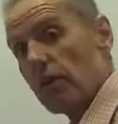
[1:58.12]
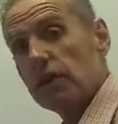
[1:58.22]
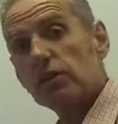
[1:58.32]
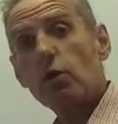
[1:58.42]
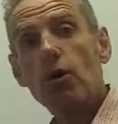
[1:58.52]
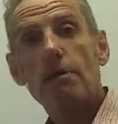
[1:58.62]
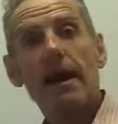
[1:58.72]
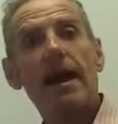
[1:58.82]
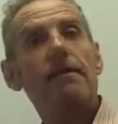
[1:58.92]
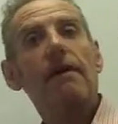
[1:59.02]
not going to talk
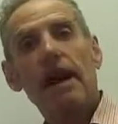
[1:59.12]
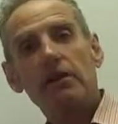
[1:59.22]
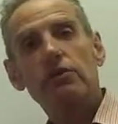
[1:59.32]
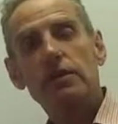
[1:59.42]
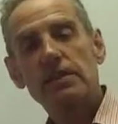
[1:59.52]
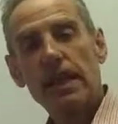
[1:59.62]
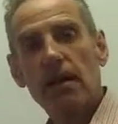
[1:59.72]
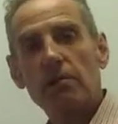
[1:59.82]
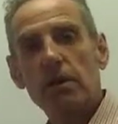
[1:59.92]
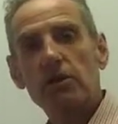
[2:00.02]
about other countries
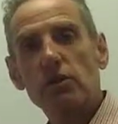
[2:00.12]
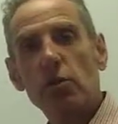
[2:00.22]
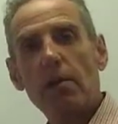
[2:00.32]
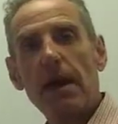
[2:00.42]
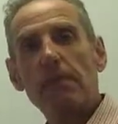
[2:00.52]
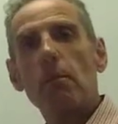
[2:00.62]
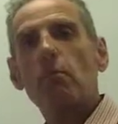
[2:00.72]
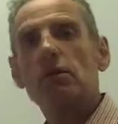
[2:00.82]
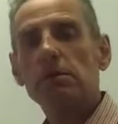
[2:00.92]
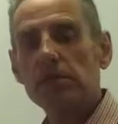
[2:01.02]
now, I'm going to talk about
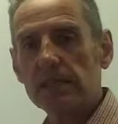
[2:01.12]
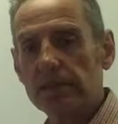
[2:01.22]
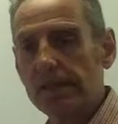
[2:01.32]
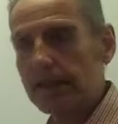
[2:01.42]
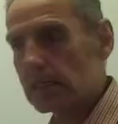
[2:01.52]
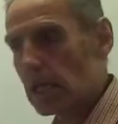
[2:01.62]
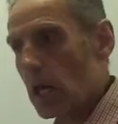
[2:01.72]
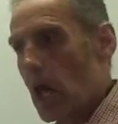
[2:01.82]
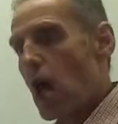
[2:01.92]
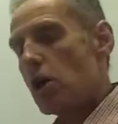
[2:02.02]
more specifics.
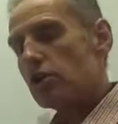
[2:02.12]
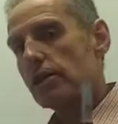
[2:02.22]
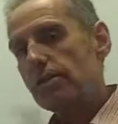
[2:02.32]
So the